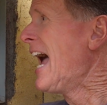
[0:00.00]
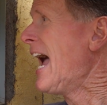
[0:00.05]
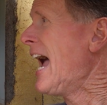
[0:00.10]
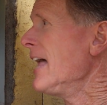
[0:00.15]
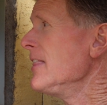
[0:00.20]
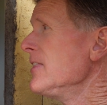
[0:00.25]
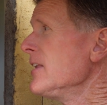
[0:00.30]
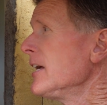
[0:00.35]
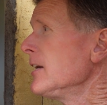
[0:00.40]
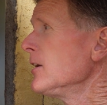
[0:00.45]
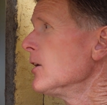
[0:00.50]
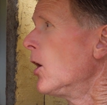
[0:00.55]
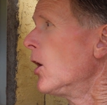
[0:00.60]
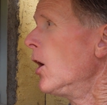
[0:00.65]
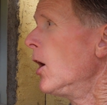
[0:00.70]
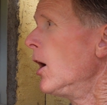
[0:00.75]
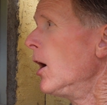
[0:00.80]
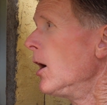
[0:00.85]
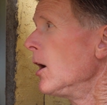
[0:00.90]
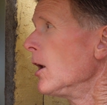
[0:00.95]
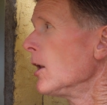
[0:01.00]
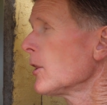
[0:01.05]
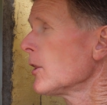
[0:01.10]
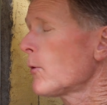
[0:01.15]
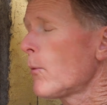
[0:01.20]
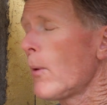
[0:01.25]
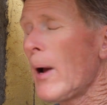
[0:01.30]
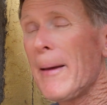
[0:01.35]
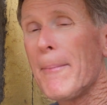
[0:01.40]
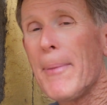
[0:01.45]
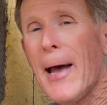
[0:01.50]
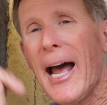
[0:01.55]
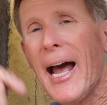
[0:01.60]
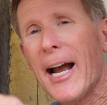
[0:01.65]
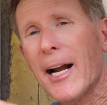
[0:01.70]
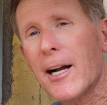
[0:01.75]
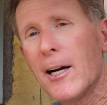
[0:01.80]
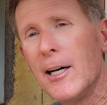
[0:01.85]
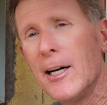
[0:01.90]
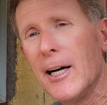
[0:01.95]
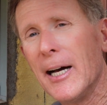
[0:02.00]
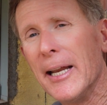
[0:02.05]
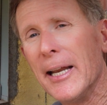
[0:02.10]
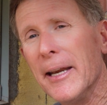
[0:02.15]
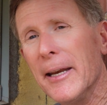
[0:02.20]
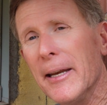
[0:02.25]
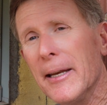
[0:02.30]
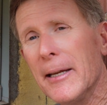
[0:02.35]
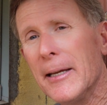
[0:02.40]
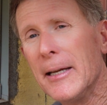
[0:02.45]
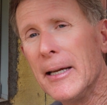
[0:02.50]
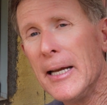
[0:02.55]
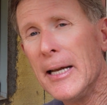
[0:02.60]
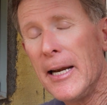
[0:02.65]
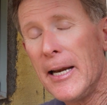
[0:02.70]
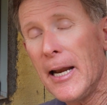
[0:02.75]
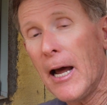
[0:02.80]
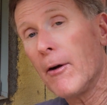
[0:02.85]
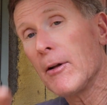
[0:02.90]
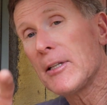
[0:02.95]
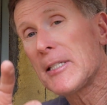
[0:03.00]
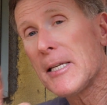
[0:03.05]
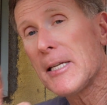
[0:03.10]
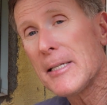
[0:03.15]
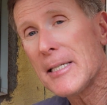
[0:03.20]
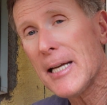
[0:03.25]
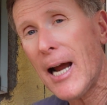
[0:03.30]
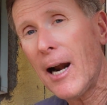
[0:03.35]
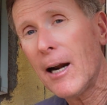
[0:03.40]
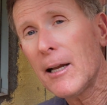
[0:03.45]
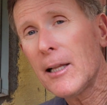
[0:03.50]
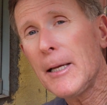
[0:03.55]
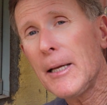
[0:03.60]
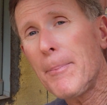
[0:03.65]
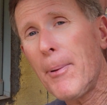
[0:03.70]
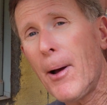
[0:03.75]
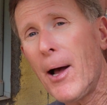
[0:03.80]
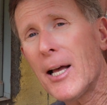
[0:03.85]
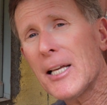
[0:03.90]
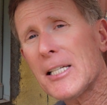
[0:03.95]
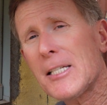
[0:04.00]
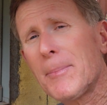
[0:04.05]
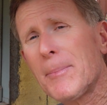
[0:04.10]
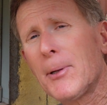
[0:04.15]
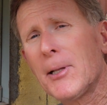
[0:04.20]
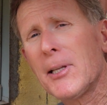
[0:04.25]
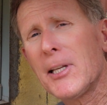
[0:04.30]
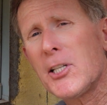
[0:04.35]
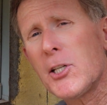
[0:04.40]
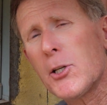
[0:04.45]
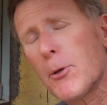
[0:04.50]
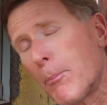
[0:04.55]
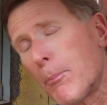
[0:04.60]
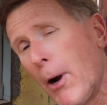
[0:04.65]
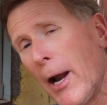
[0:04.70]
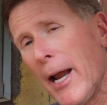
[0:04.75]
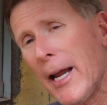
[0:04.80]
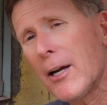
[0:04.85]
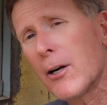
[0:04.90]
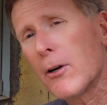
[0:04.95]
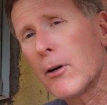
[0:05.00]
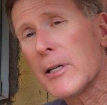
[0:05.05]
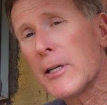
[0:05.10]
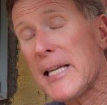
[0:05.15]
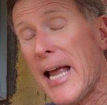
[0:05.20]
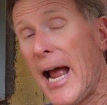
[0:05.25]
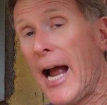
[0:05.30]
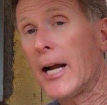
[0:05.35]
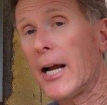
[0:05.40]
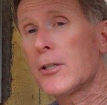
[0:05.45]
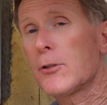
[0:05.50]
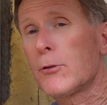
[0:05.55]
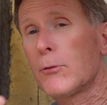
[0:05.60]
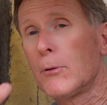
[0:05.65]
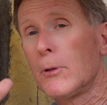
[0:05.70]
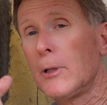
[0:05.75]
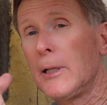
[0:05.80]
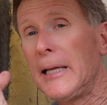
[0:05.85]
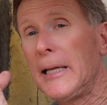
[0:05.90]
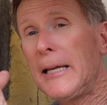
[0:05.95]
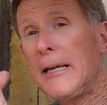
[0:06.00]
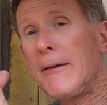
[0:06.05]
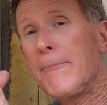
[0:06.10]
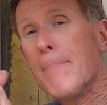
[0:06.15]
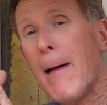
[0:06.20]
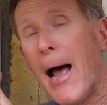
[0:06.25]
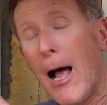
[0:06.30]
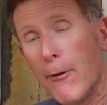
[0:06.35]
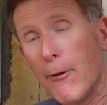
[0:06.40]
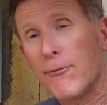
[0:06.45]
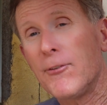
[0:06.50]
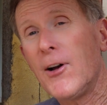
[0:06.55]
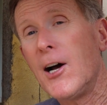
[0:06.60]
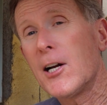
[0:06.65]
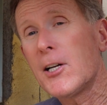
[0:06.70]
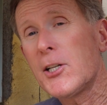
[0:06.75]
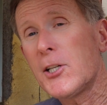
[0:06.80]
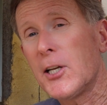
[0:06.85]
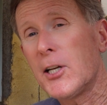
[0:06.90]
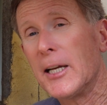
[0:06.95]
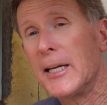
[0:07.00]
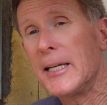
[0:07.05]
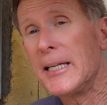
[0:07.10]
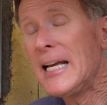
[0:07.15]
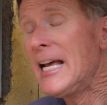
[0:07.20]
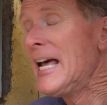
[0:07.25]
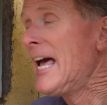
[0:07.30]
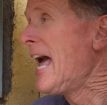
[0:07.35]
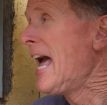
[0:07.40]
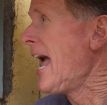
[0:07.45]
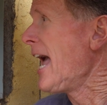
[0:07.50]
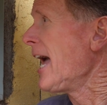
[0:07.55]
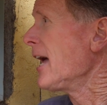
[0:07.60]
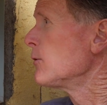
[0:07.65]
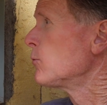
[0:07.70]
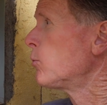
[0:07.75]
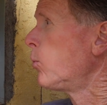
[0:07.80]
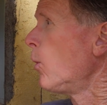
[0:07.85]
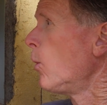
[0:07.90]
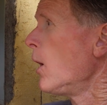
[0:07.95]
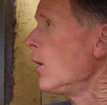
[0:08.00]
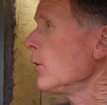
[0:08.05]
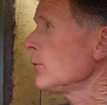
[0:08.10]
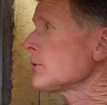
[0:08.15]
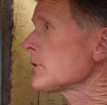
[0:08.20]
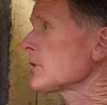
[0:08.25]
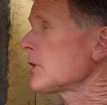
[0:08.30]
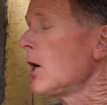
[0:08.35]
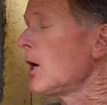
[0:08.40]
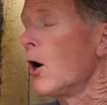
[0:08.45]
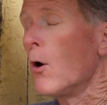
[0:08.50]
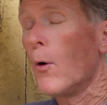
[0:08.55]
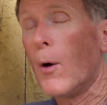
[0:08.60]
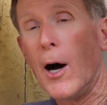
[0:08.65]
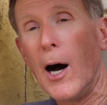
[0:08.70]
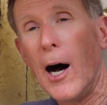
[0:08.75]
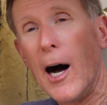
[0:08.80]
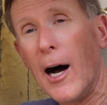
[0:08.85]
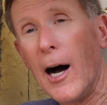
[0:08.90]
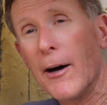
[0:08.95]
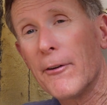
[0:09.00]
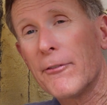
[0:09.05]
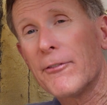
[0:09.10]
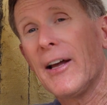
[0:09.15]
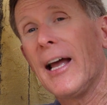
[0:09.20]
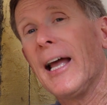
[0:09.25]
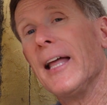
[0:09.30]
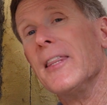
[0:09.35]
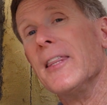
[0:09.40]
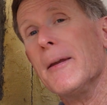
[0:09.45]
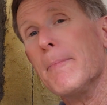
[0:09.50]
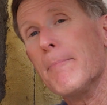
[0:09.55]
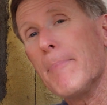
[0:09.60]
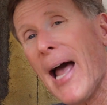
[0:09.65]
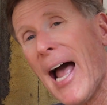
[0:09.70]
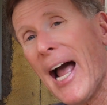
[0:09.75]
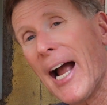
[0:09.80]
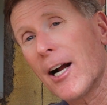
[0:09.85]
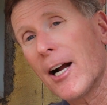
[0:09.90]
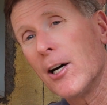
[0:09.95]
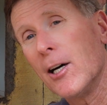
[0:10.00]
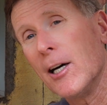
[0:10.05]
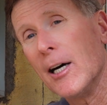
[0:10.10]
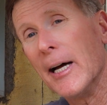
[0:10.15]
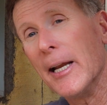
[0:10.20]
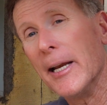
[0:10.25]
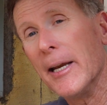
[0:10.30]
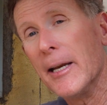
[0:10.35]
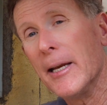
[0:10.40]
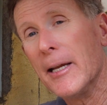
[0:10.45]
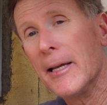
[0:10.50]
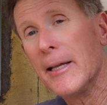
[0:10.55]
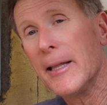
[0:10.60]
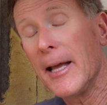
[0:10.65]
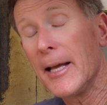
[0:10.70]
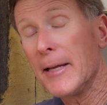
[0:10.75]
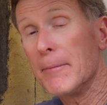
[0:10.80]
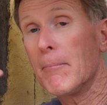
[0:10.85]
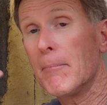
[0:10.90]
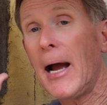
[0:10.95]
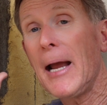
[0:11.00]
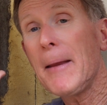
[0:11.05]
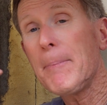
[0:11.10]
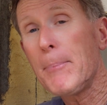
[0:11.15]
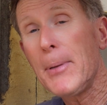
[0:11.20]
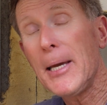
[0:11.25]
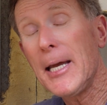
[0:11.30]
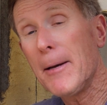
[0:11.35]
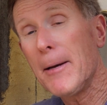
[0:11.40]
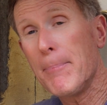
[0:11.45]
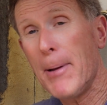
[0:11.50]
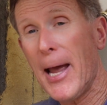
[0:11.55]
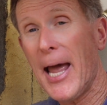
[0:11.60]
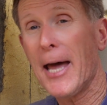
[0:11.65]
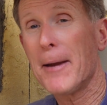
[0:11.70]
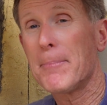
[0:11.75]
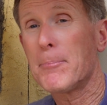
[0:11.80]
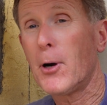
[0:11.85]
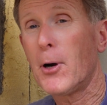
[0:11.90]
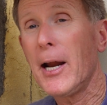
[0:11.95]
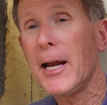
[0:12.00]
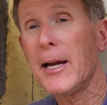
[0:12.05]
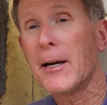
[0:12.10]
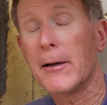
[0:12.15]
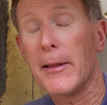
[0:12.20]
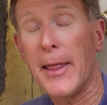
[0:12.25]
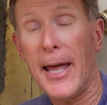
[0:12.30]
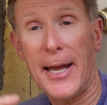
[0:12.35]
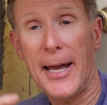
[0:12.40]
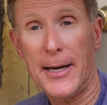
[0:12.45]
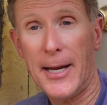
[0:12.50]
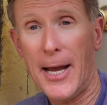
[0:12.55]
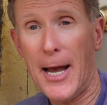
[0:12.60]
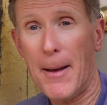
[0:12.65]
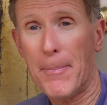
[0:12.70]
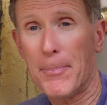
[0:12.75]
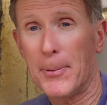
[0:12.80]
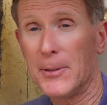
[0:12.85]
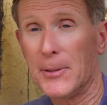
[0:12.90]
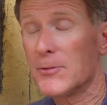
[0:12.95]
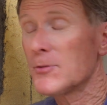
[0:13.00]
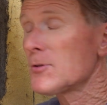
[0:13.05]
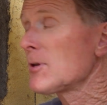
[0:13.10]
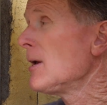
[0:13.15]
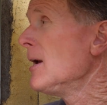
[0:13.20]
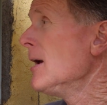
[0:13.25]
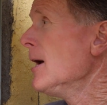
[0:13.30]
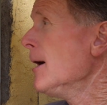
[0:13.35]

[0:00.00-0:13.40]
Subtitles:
and then all the way back on. Now, it's entirely possible that your breaker is actually malfunctioned and won't go off and then back on. It might be a bad breaker. That happens.